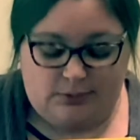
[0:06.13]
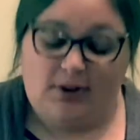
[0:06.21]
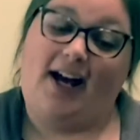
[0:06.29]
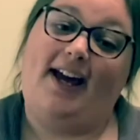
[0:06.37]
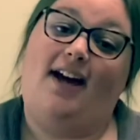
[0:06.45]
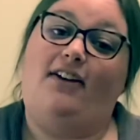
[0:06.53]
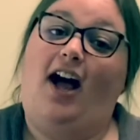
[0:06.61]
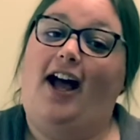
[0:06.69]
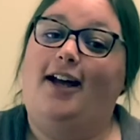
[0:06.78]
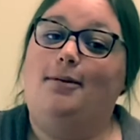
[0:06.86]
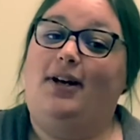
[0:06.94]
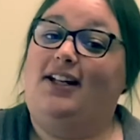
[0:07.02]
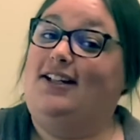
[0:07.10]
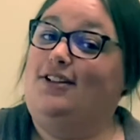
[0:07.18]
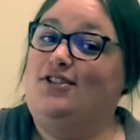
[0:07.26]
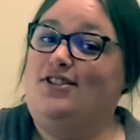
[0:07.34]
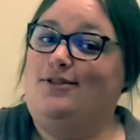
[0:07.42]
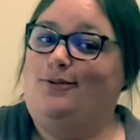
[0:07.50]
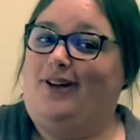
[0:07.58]
I have Hide by
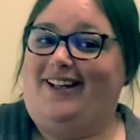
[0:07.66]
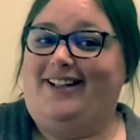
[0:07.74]
Kiersten White.